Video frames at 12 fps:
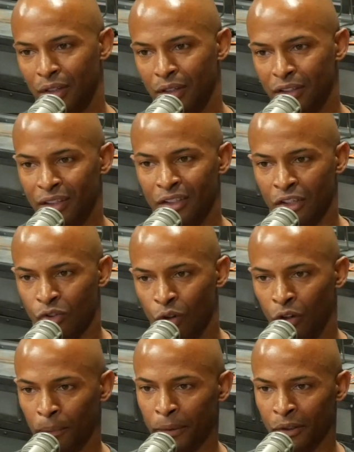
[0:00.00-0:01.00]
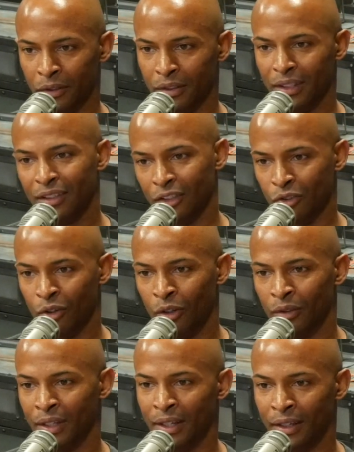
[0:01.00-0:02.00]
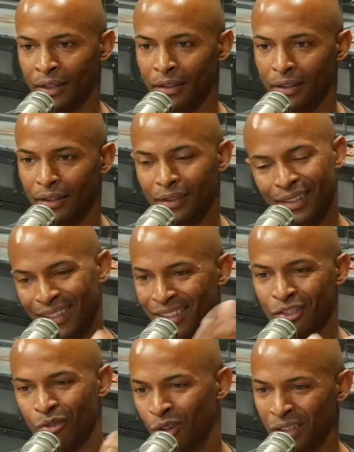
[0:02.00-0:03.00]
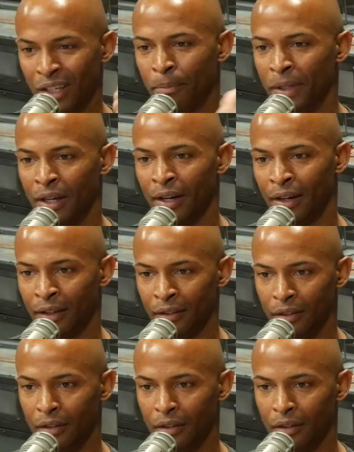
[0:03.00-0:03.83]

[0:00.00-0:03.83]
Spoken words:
She's a strong person. He's a strong guy. Yeah, they strong. They'll be all right.